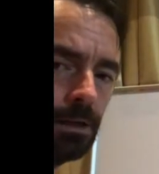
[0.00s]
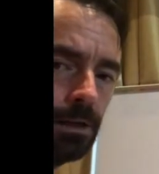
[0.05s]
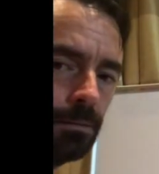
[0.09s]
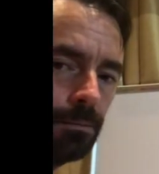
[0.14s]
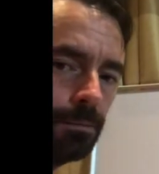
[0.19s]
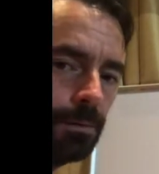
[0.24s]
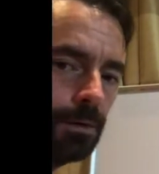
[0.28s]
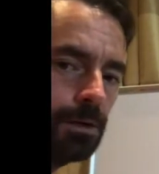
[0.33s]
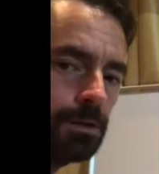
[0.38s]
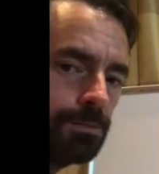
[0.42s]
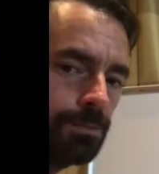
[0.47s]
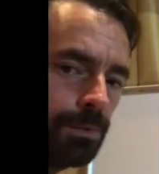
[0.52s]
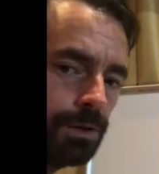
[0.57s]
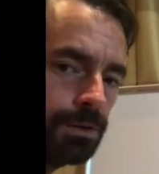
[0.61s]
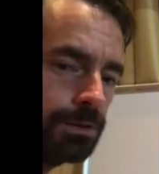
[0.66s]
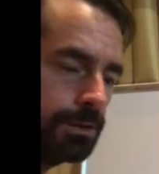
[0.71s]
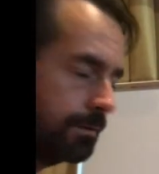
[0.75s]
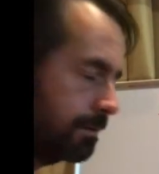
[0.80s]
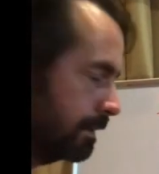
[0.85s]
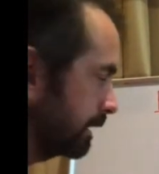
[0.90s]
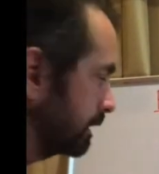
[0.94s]
because most
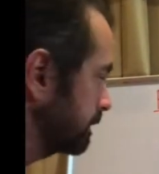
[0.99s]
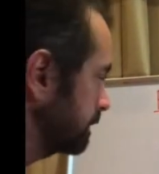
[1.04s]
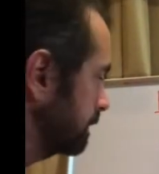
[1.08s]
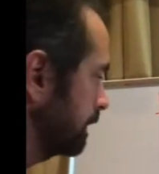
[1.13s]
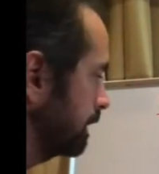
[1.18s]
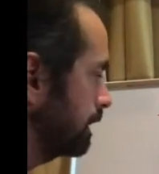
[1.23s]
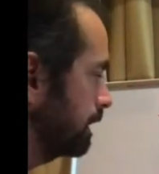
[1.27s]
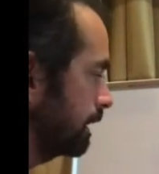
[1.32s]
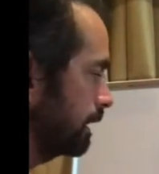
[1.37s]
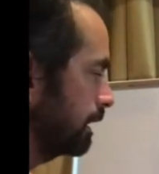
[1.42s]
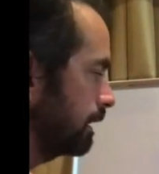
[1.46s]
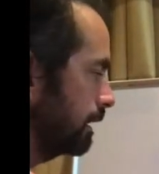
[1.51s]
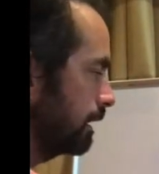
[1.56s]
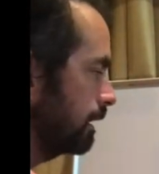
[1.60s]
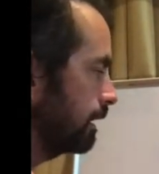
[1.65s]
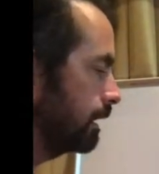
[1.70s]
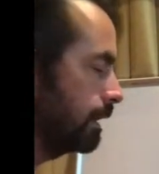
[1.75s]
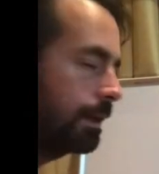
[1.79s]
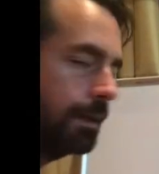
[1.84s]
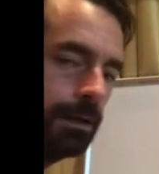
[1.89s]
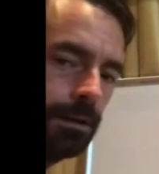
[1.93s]
of us,
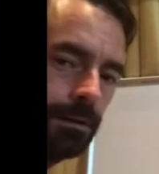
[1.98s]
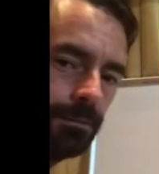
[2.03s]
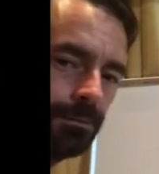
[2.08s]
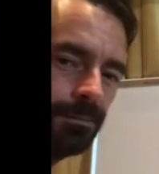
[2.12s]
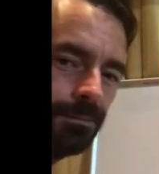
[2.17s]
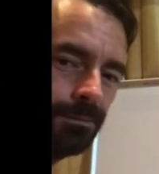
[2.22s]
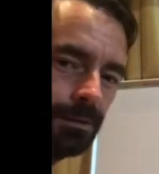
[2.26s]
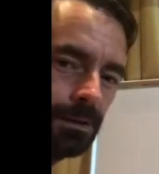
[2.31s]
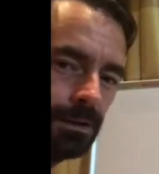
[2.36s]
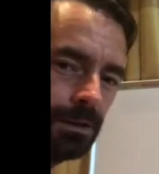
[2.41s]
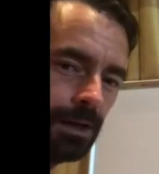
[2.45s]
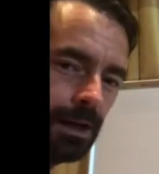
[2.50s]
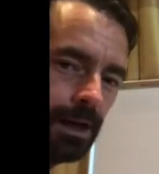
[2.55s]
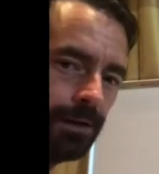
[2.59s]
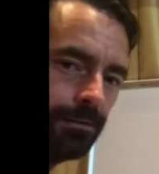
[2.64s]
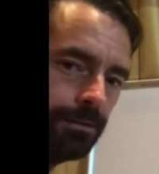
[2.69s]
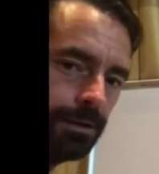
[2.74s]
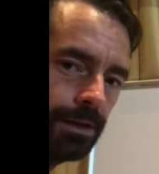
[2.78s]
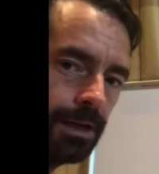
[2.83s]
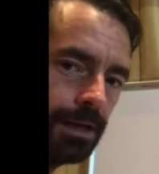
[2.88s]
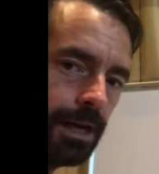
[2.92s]
have
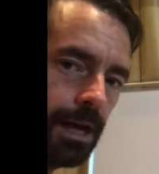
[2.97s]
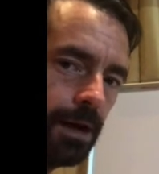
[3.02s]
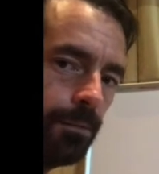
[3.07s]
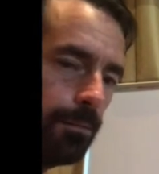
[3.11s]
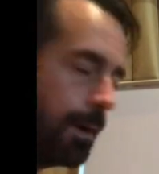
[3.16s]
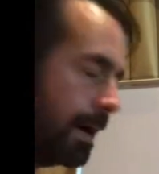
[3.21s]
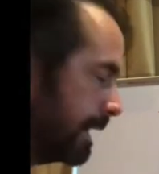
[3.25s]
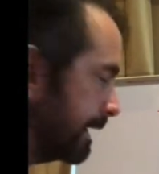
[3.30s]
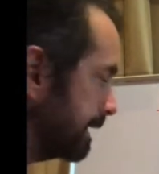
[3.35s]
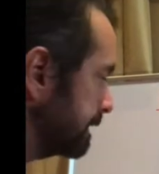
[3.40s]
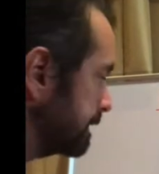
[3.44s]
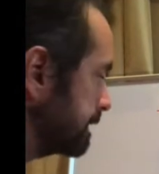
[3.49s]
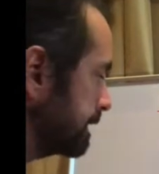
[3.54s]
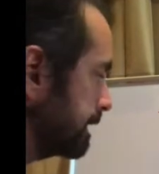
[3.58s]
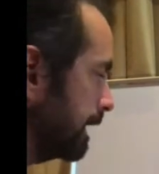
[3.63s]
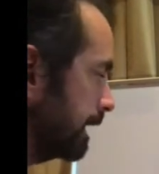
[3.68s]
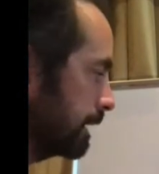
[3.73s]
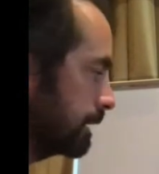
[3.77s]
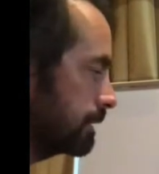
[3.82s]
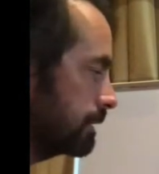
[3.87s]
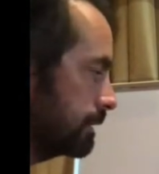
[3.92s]
it in our minds
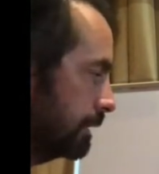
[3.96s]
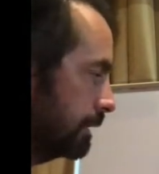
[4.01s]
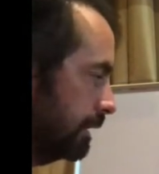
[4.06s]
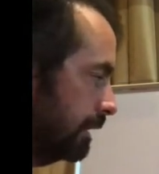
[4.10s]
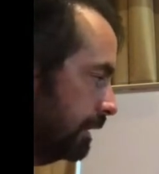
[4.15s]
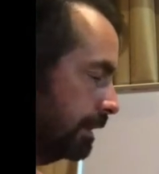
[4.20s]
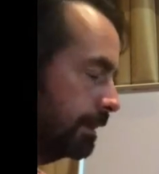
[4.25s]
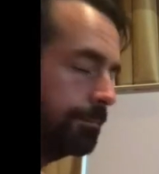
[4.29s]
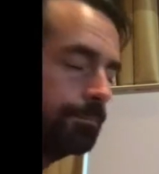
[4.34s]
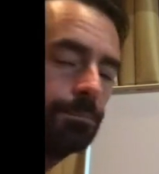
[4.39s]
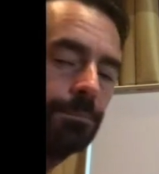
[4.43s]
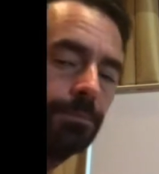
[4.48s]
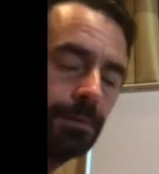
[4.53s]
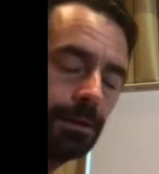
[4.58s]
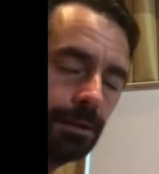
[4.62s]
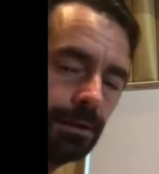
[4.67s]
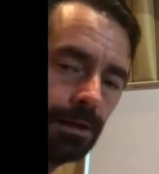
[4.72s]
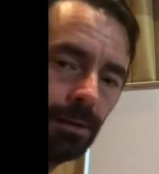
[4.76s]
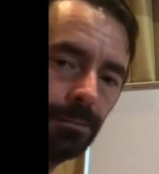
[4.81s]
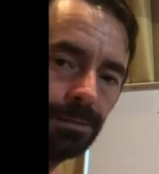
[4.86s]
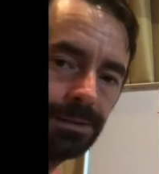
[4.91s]
that the
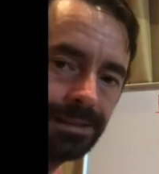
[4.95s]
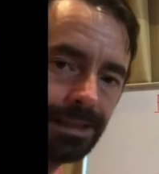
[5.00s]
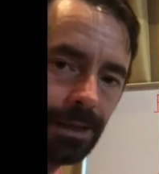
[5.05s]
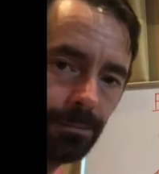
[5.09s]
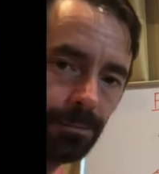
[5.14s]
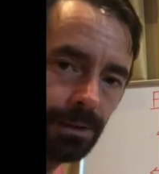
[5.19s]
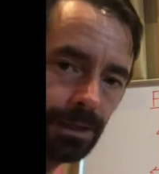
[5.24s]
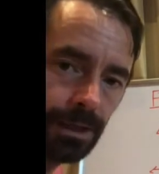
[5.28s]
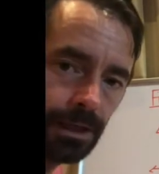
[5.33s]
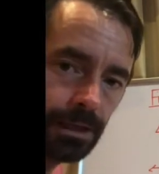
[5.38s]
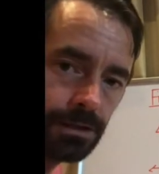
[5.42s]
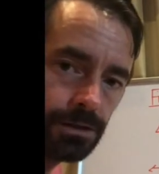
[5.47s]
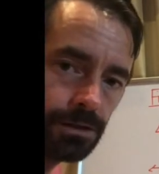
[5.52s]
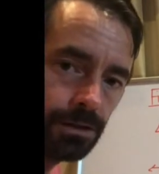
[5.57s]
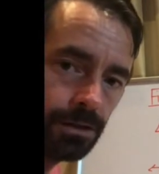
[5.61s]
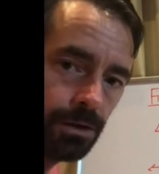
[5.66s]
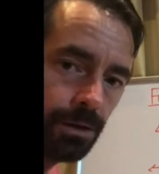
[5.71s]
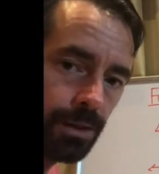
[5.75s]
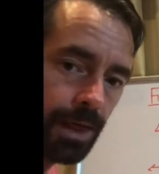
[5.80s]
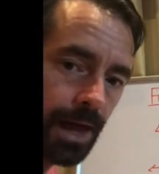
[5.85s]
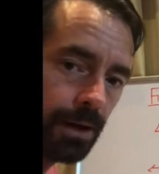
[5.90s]
numbers get bigger as you go
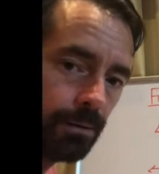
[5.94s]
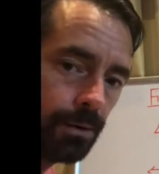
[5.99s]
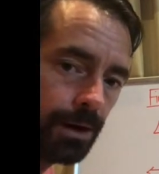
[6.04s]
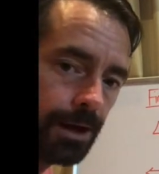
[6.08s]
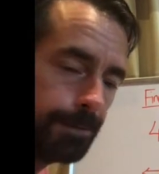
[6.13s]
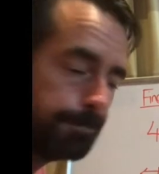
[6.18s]
that way.